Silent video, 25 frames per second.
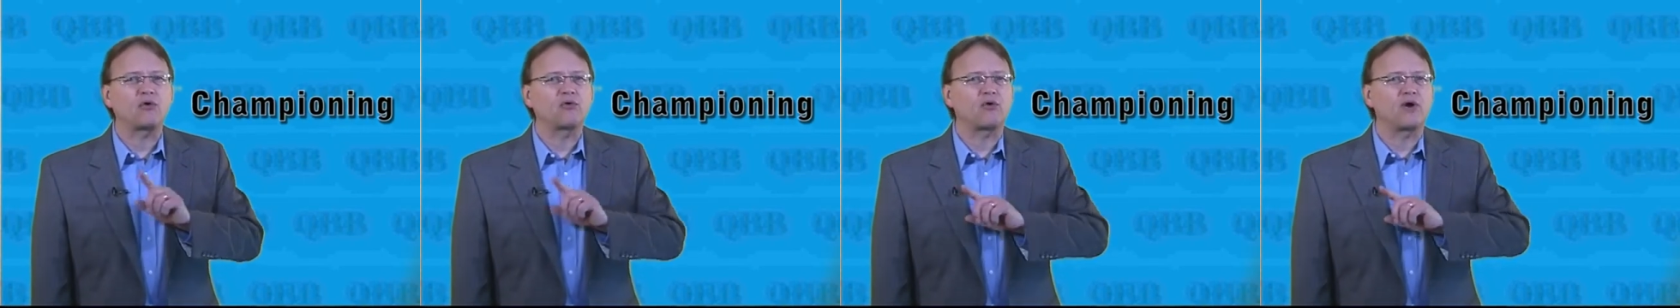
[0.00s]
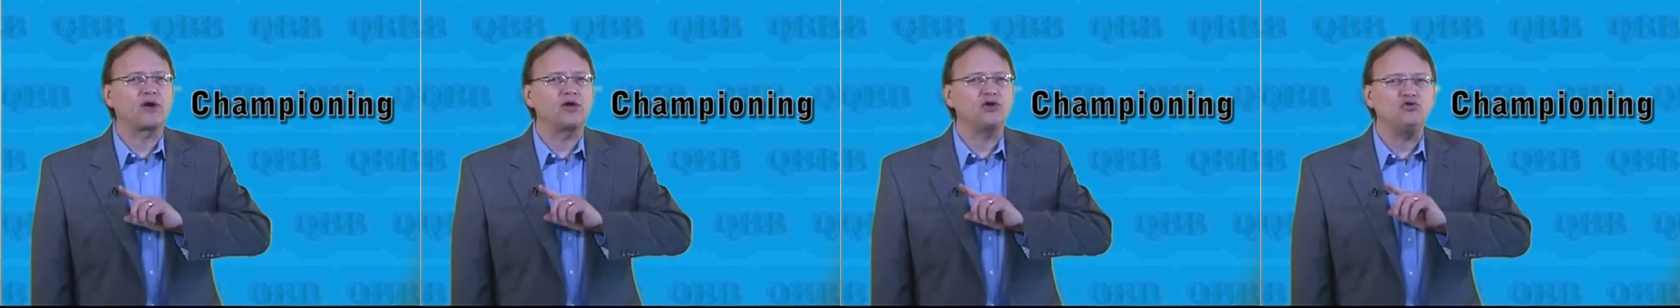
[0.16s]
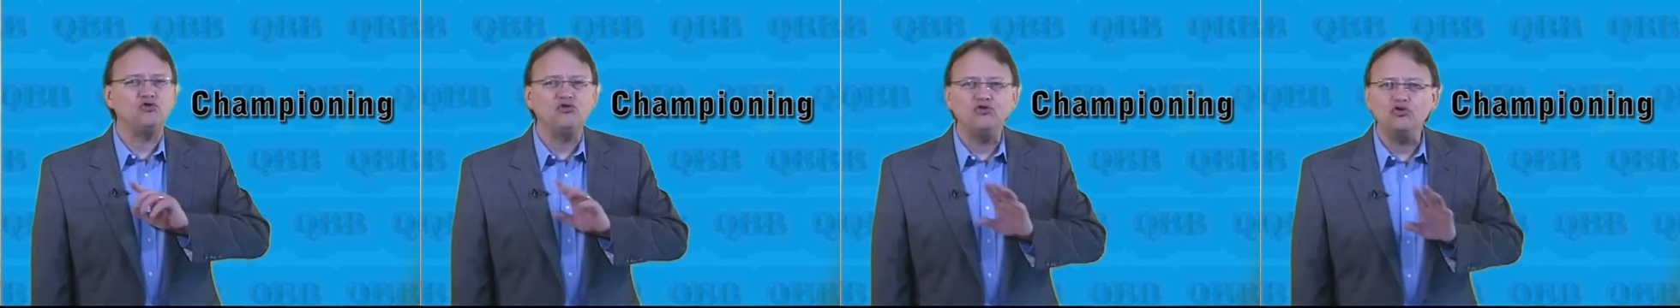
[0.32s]

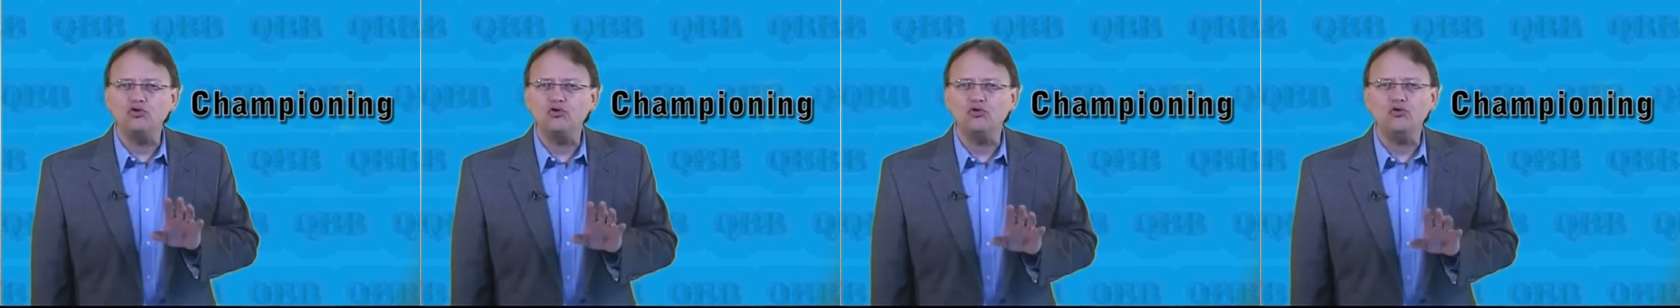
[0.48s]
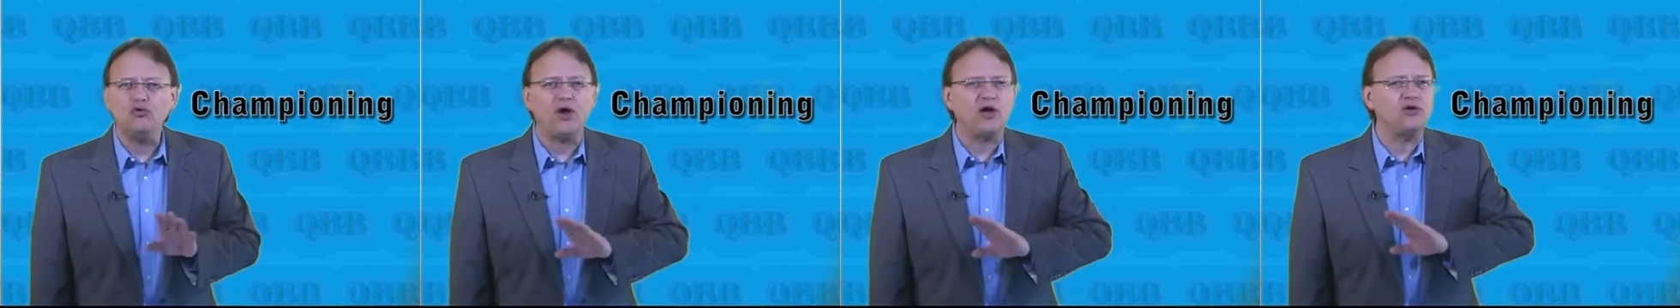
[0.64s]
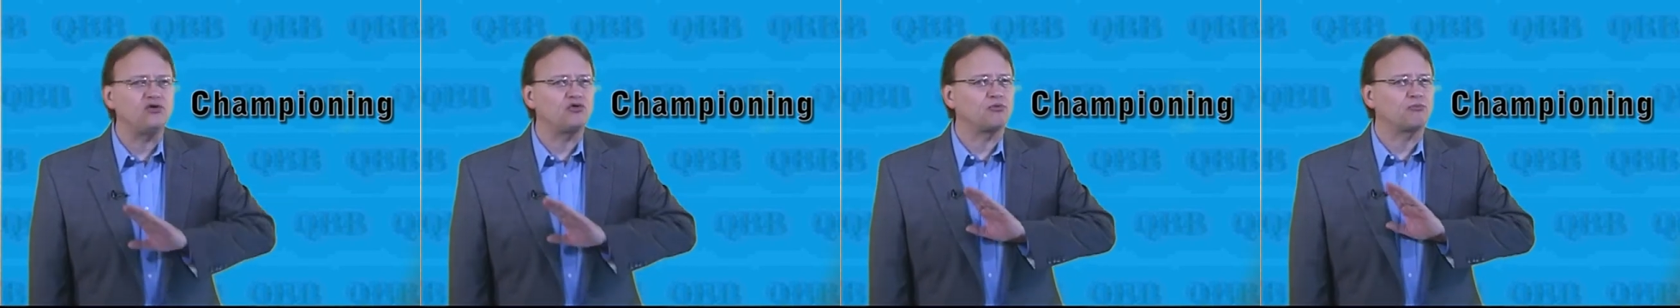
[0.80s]
great
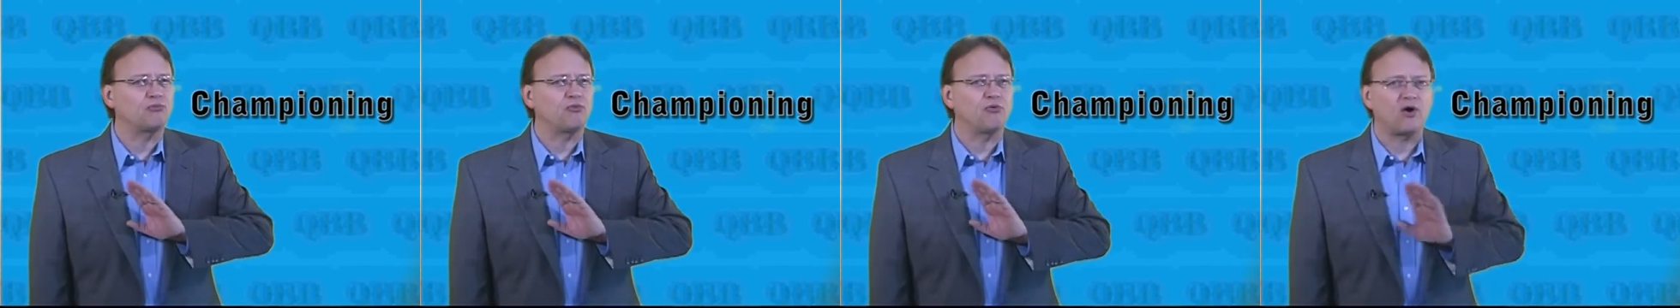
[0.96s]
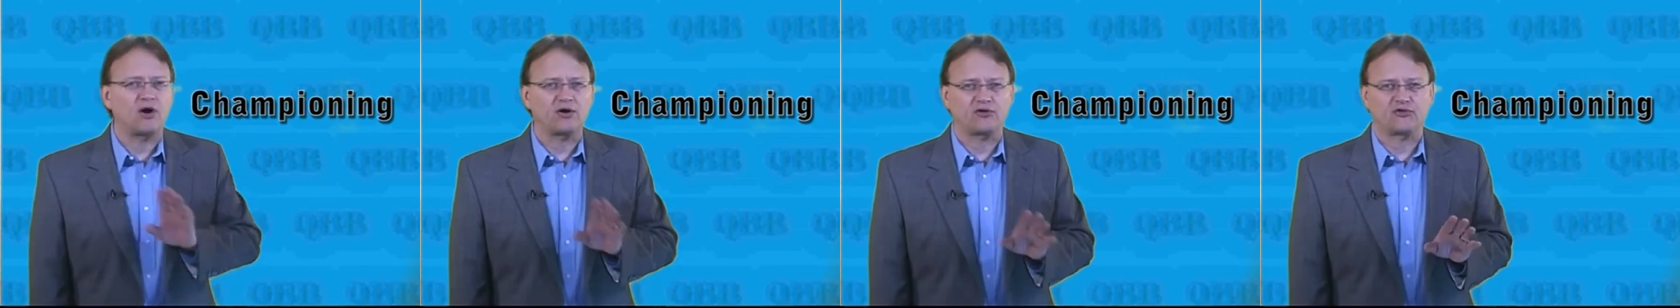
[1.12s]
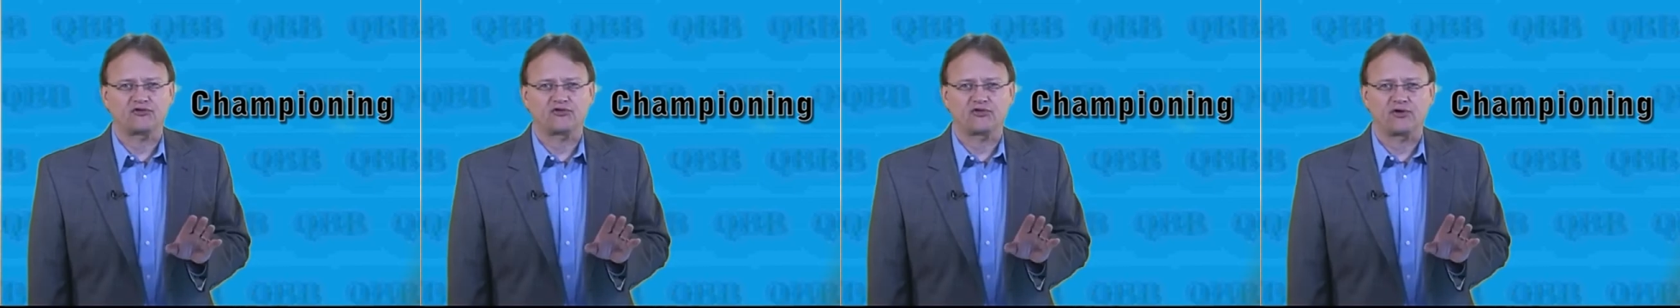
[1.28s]
you and your
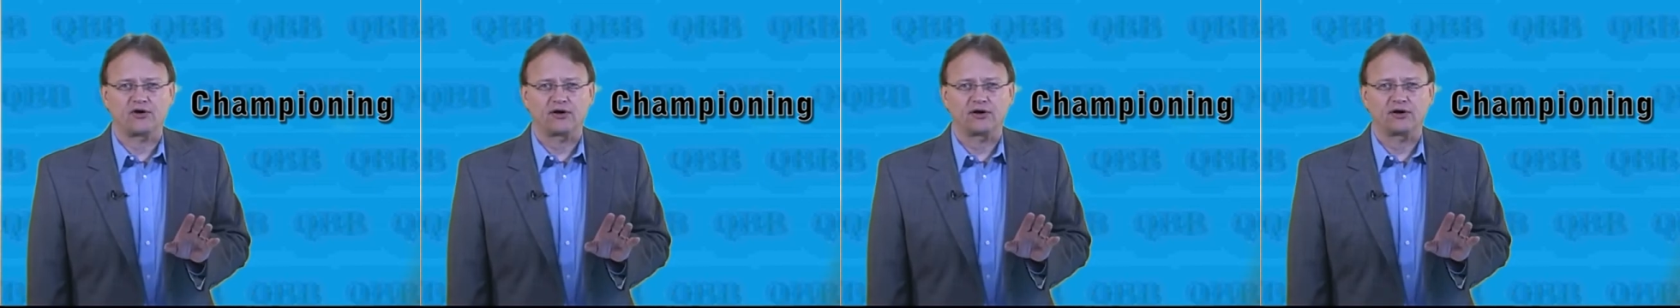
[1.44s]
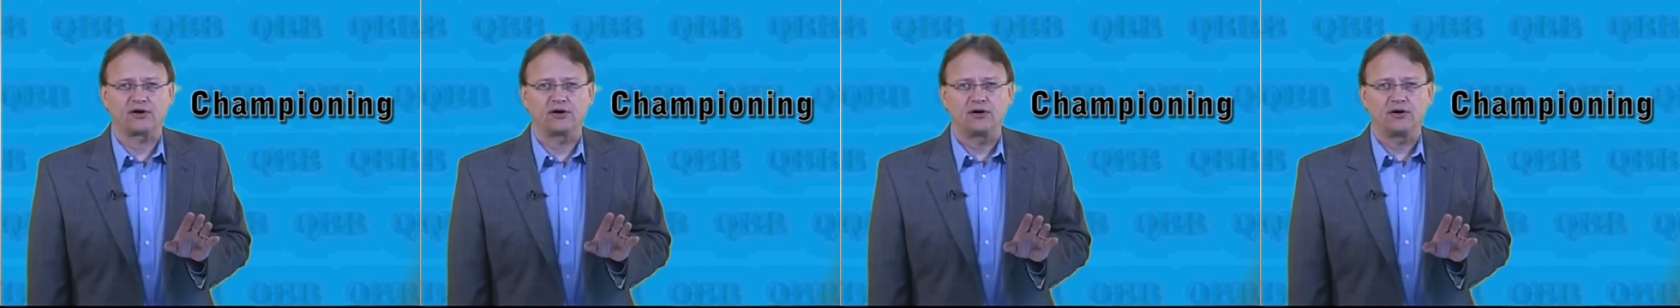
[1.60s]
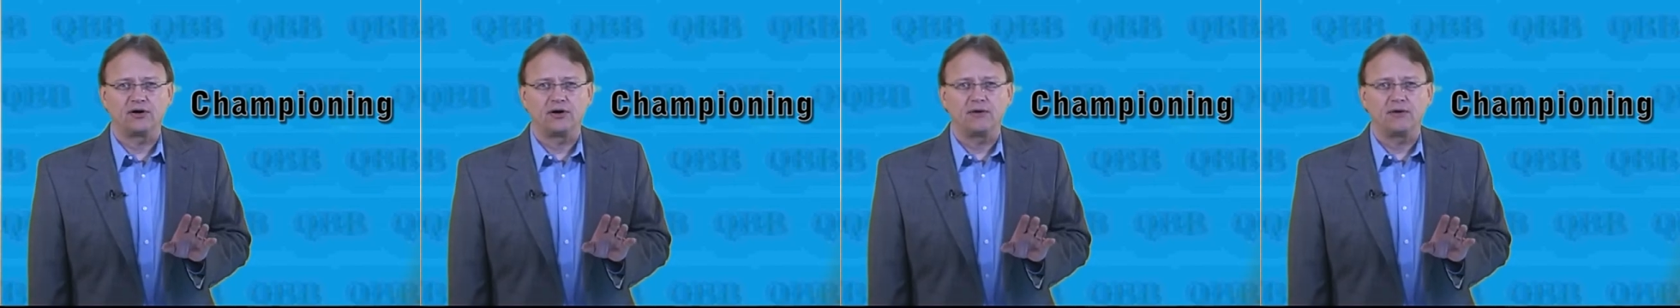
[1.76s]
products are.